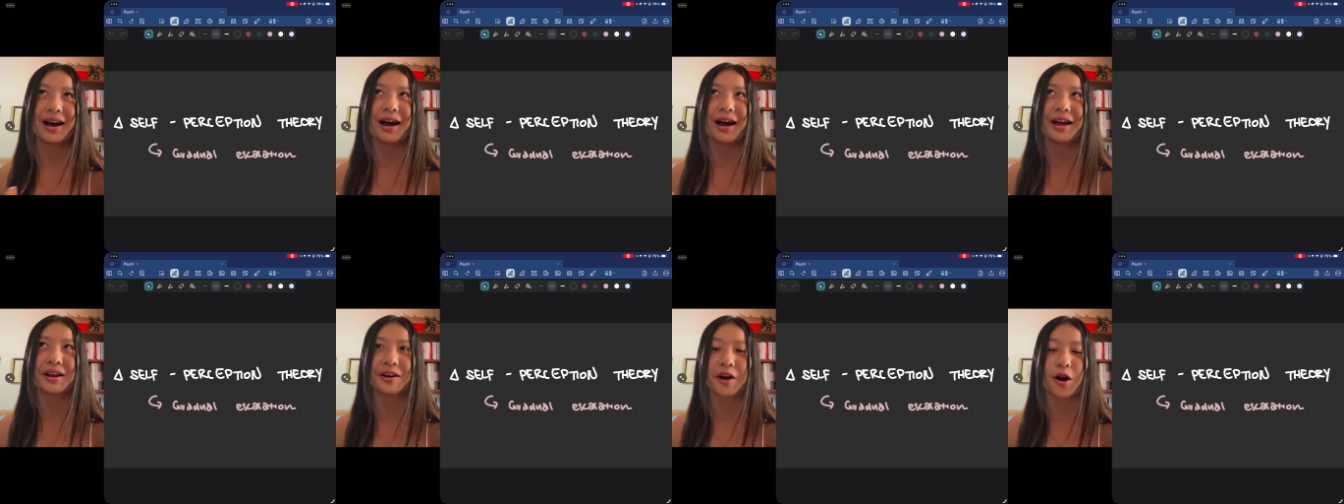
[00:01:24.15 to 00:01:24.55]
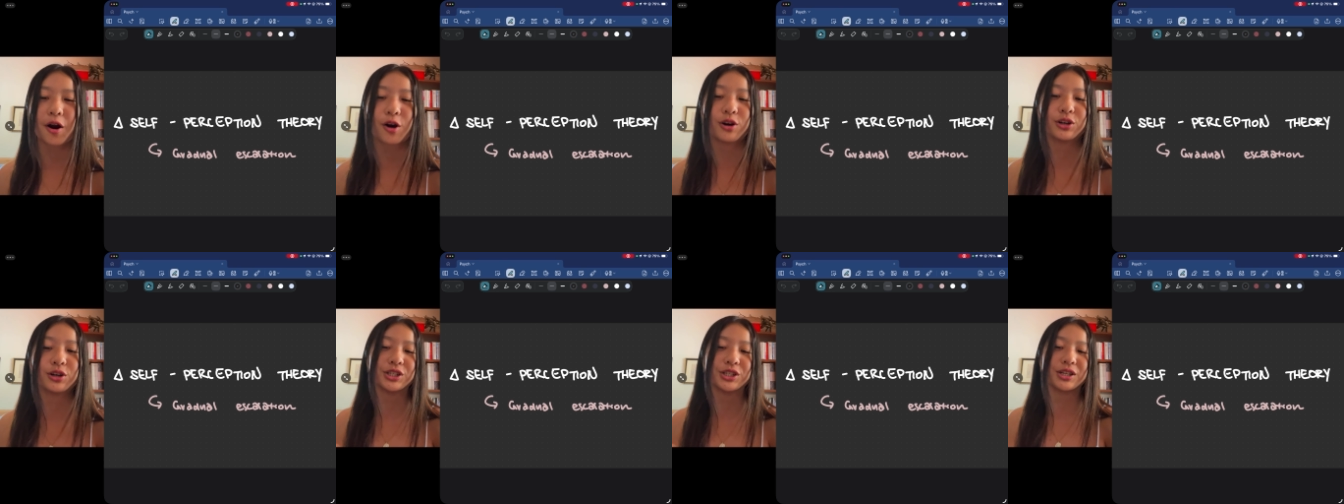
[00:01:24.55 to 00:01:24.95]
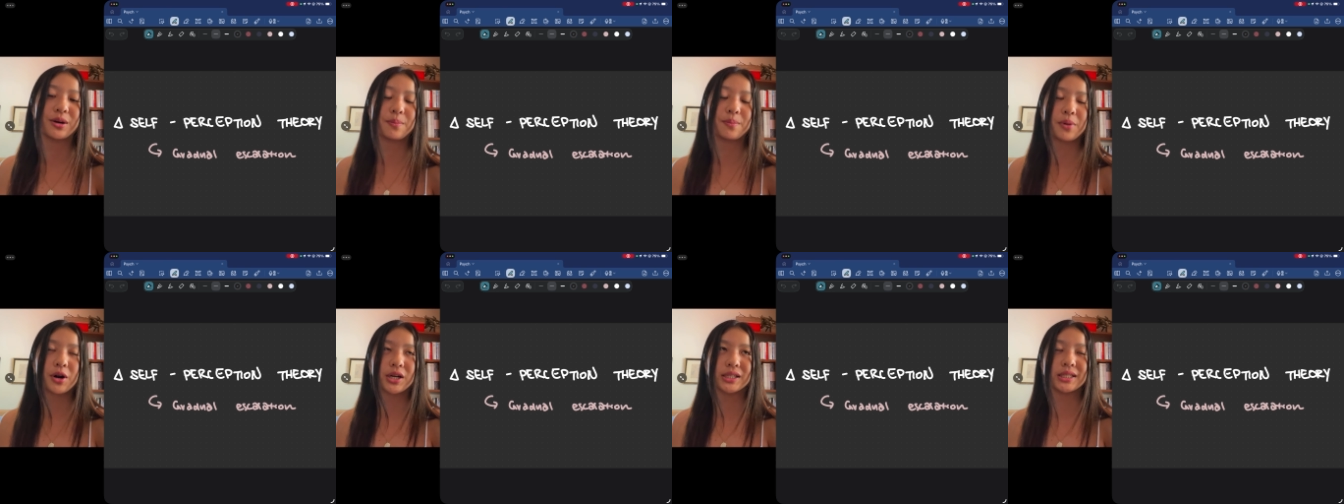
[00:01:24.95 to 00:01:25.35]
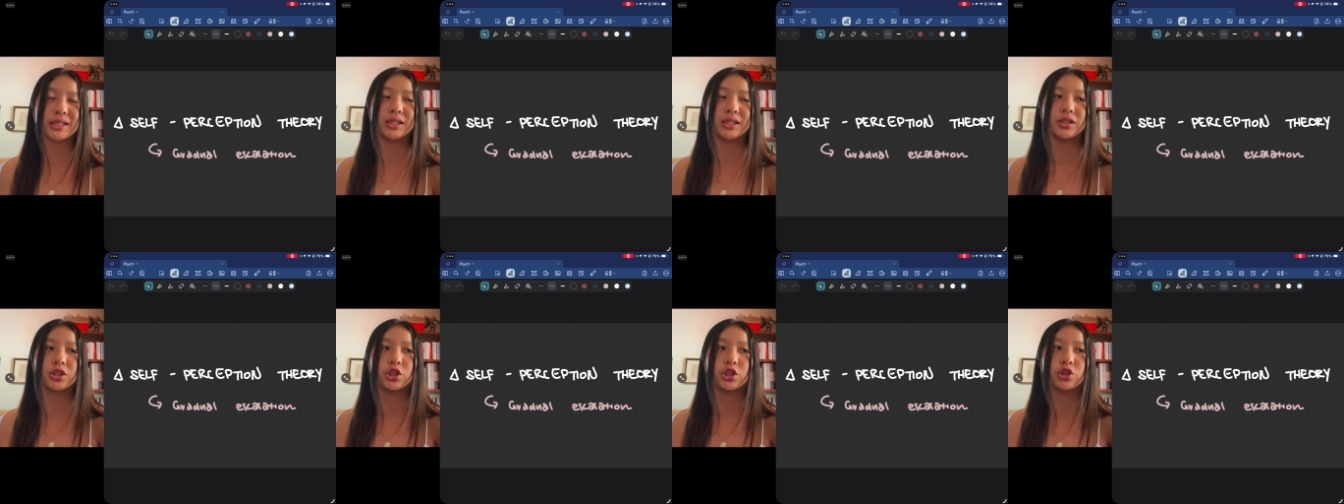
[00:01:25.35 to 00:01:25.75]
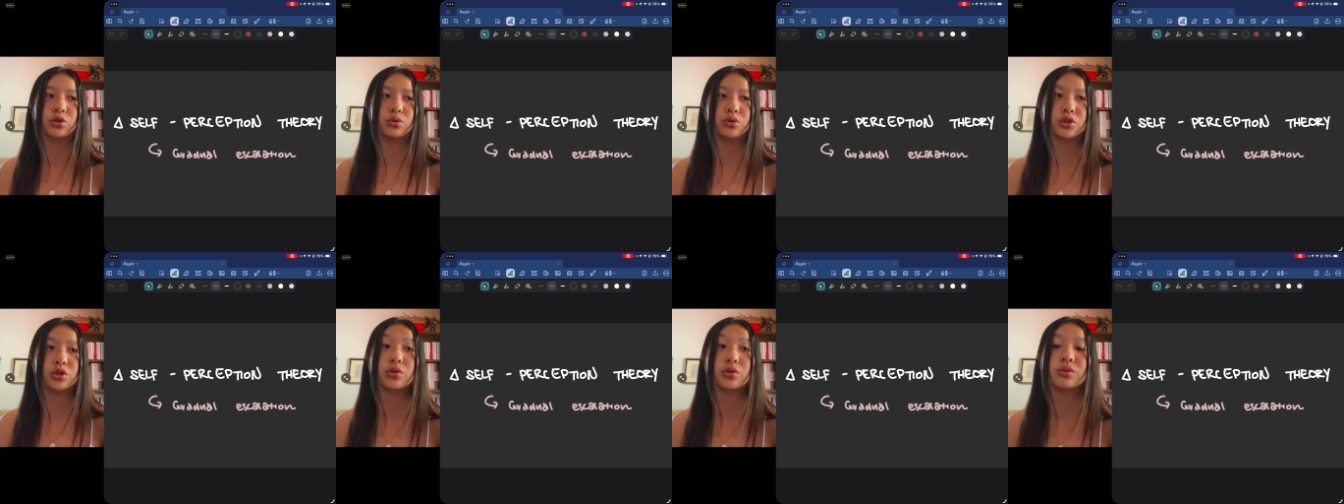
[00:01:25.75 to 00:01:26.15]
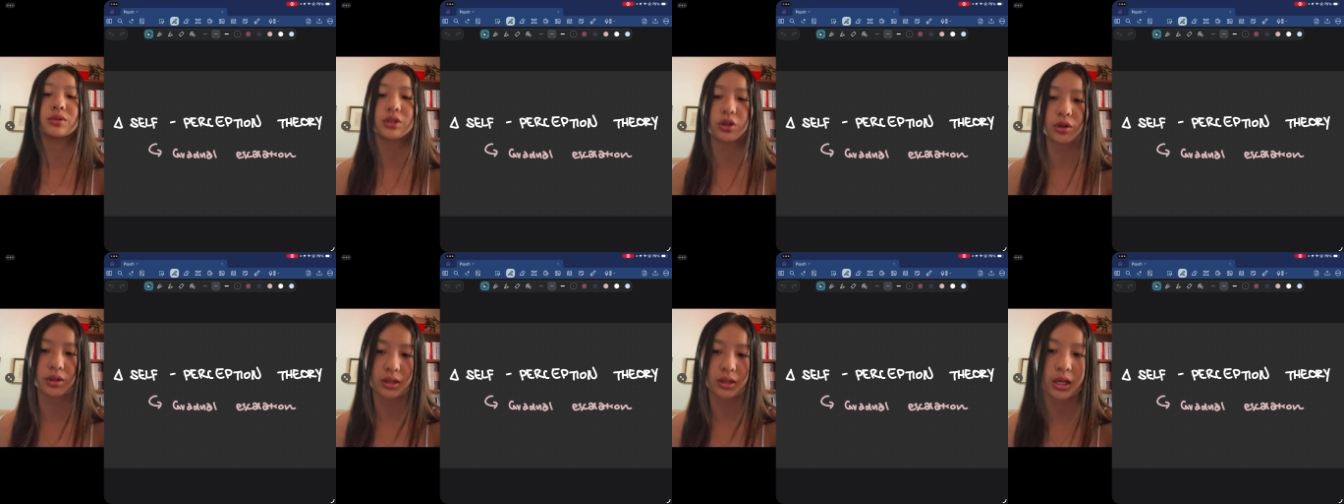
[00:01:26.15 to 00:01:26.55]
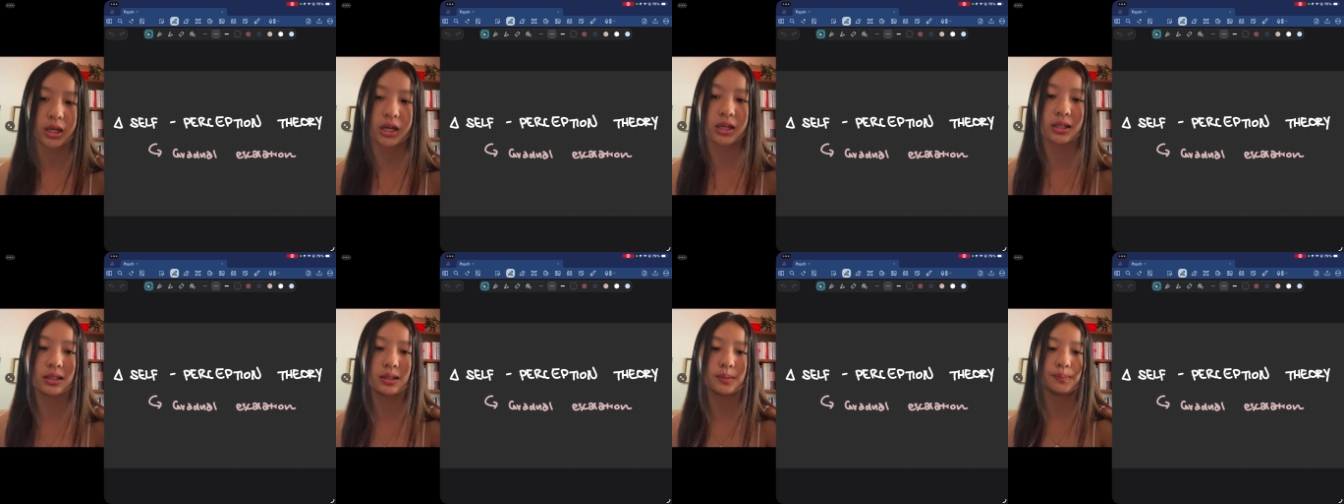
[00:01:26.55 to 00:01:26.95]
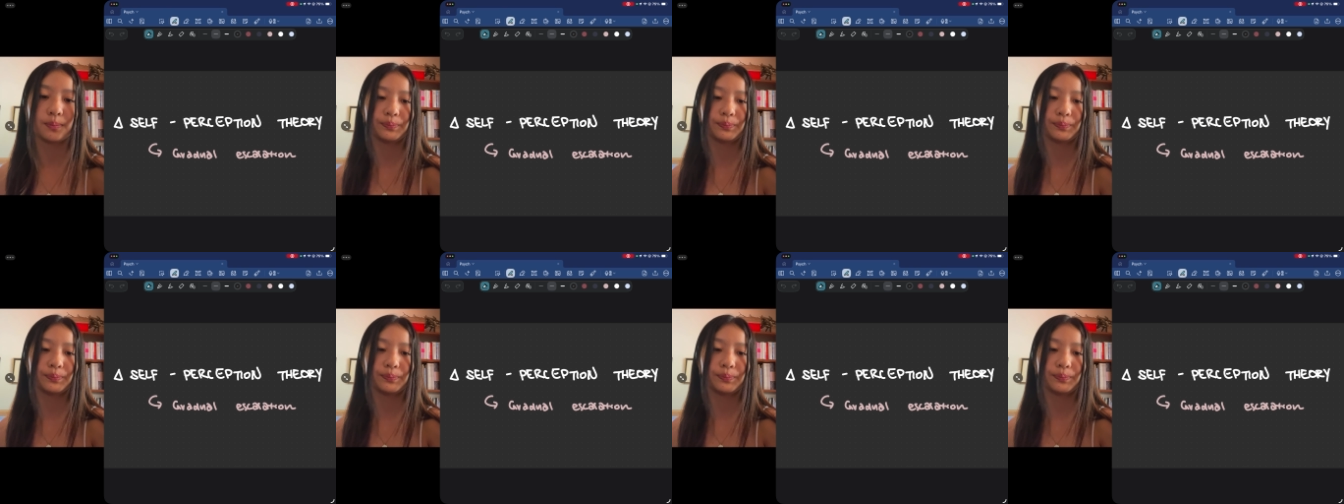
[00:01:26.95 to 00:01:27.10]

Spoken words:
encouraging a person to do certain things.